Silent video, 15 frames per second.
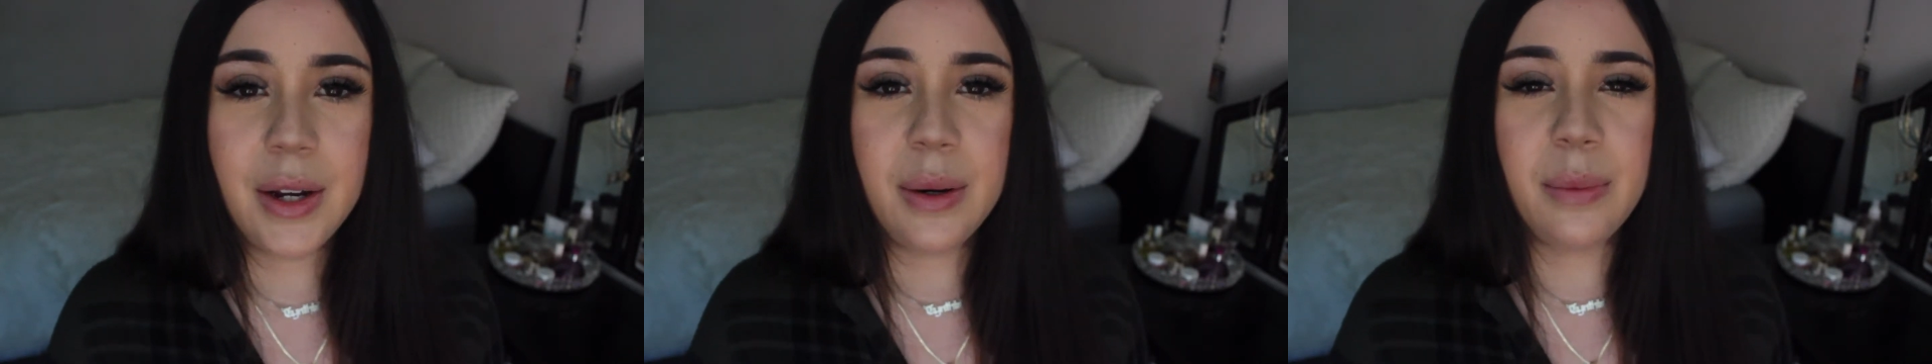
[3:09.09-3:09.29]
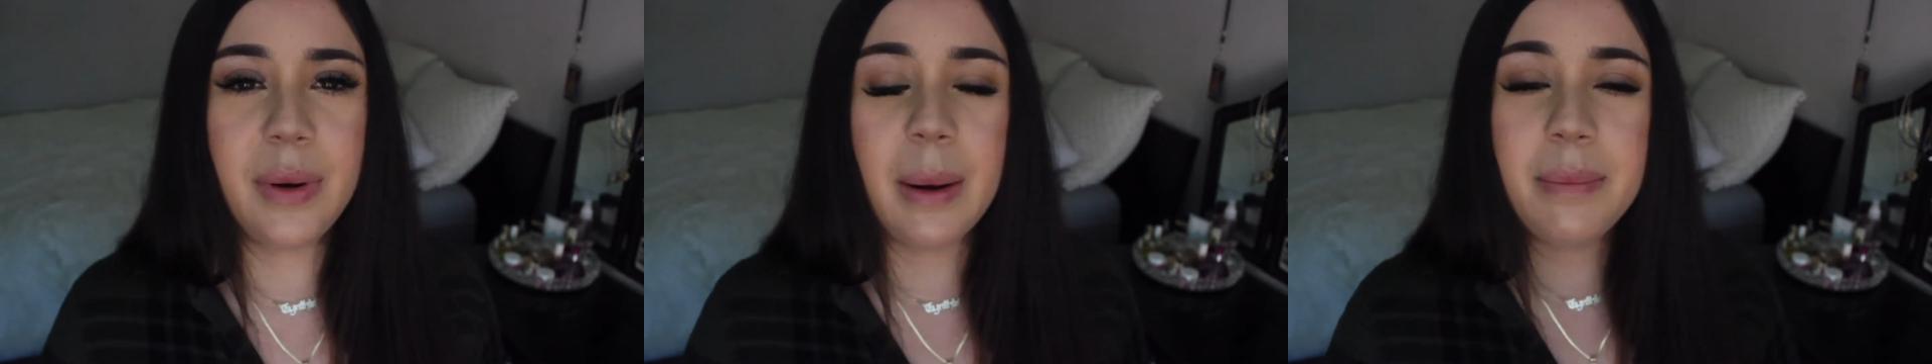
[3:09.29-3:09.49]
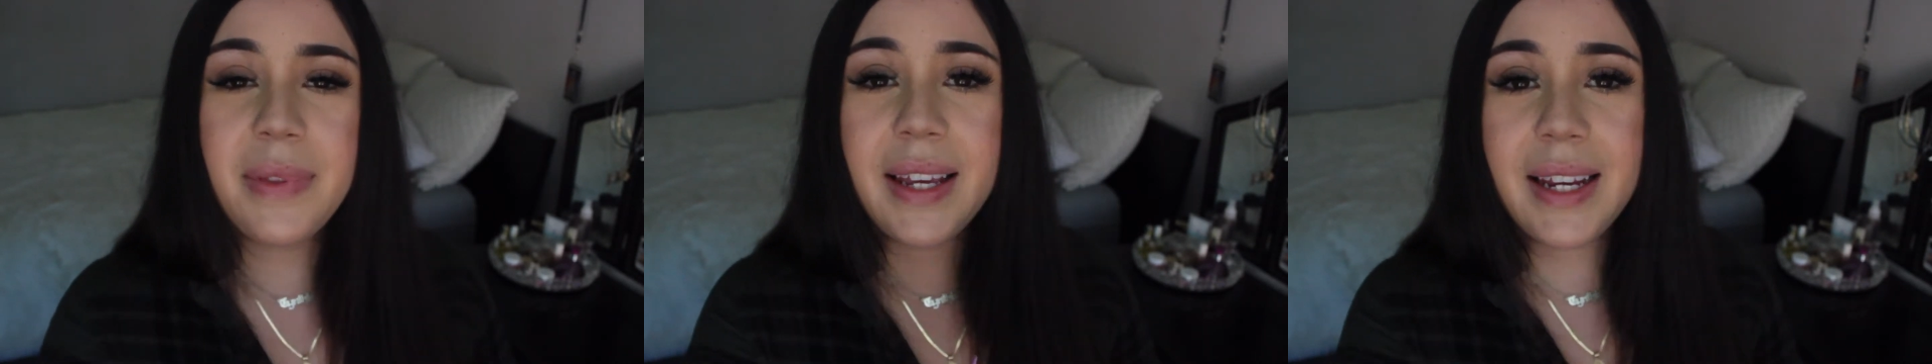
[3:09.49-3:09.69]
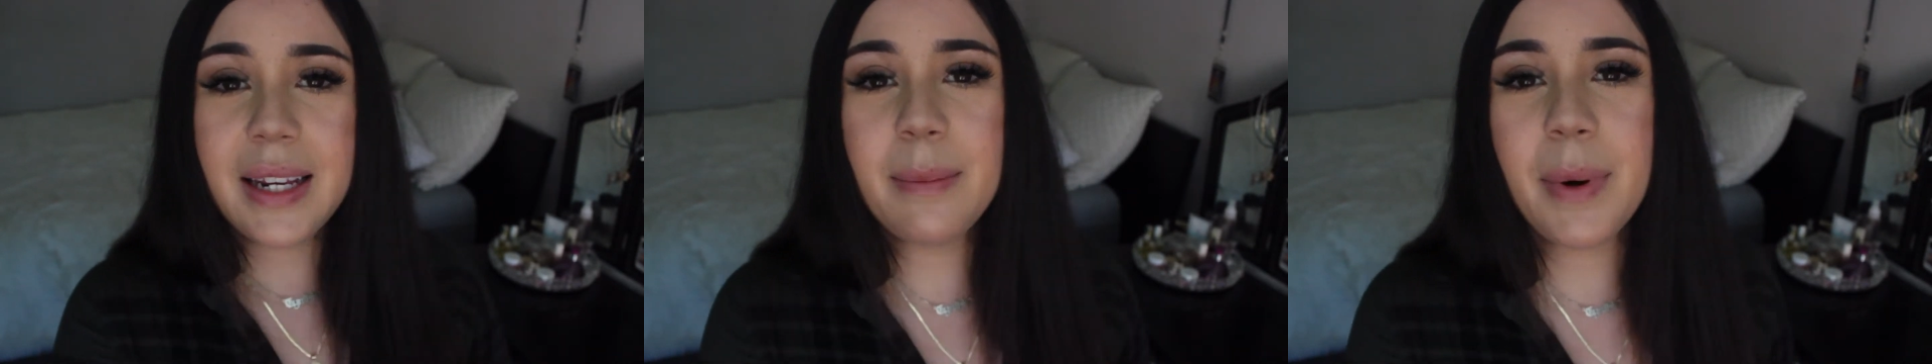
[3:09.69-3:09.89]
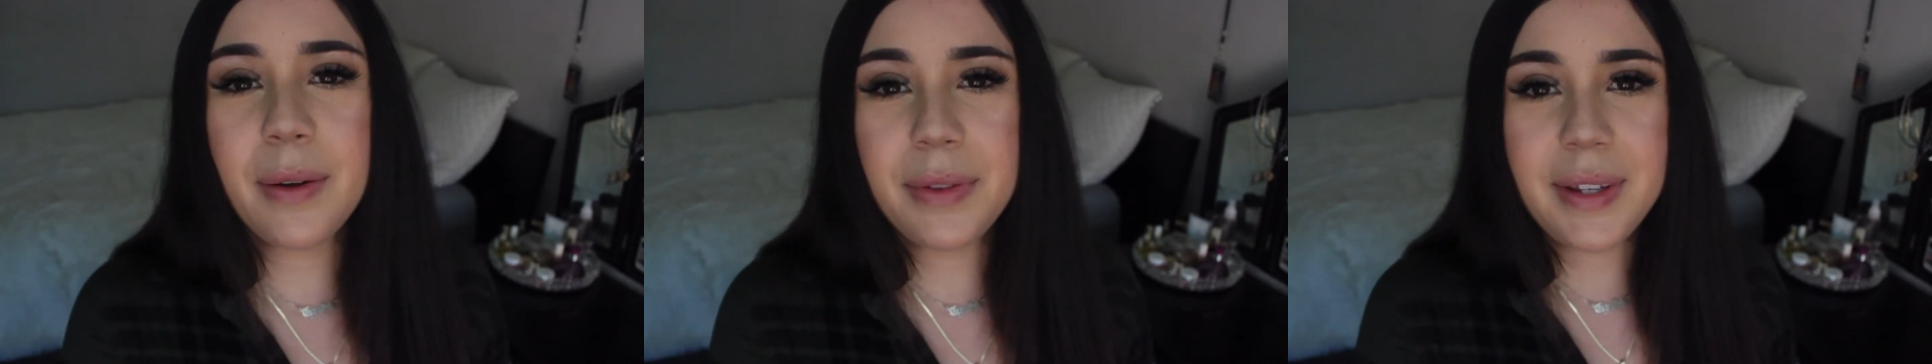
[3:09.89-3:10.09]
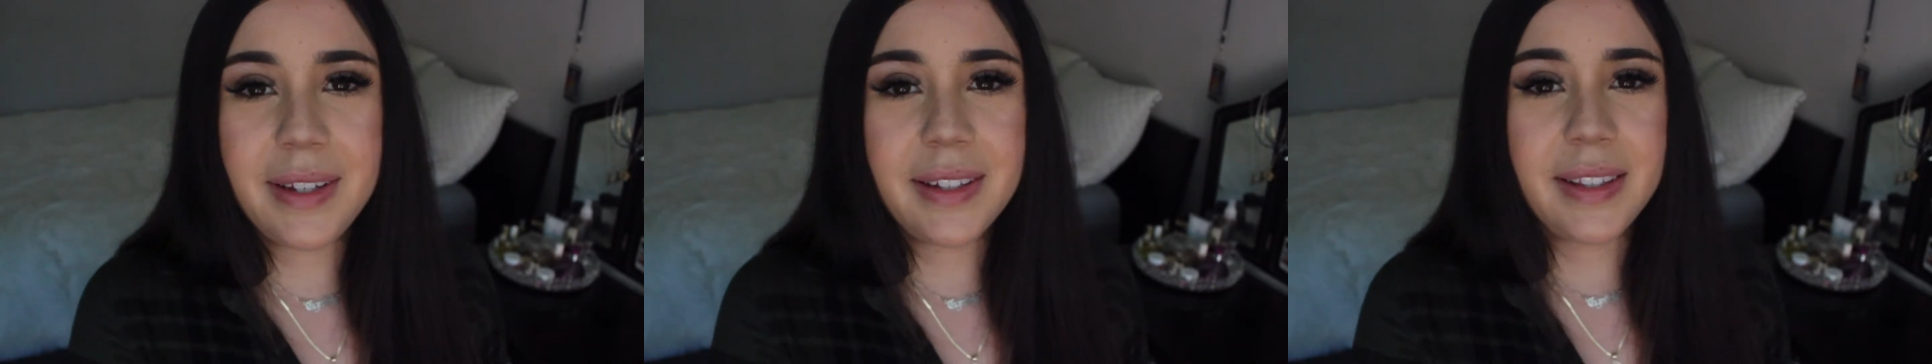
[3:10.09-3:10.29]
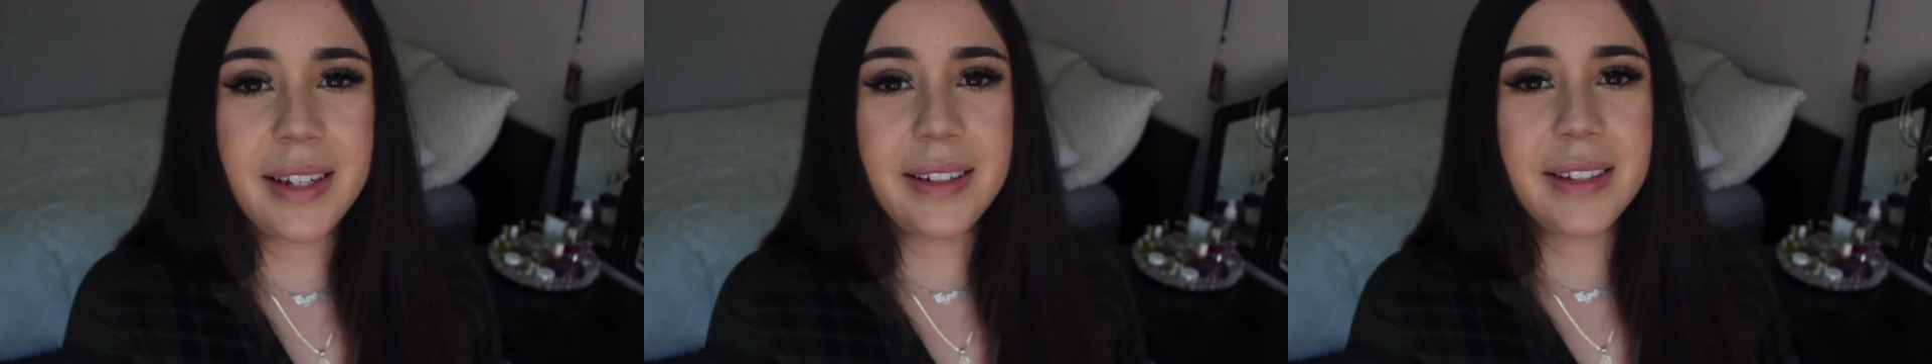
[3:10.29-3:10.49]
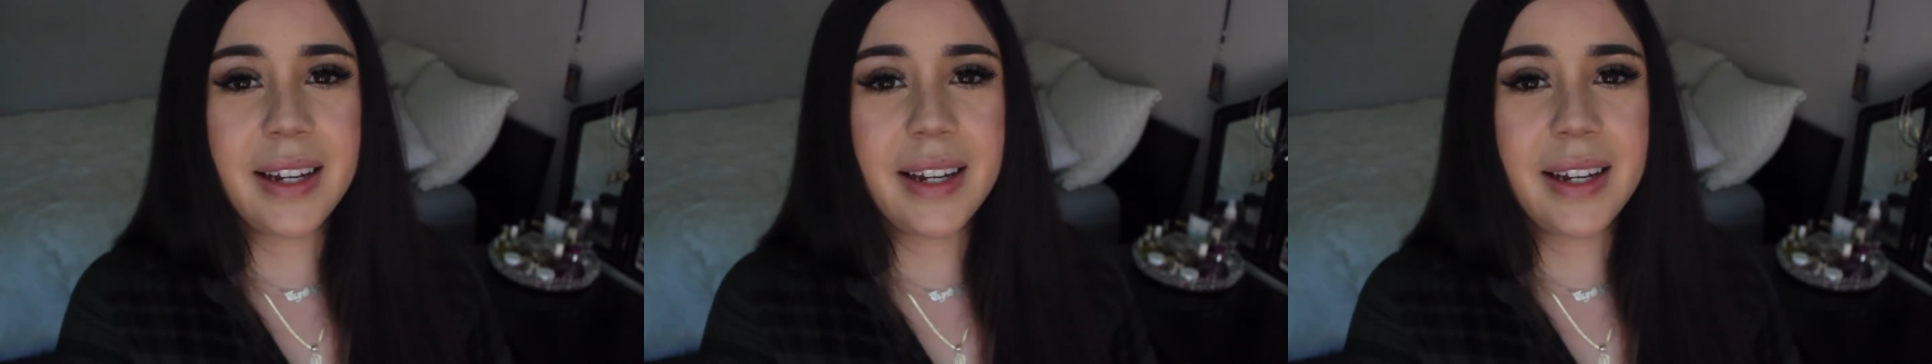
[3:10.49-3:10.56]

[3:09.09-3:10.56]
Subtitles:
When I'm thinking about these things,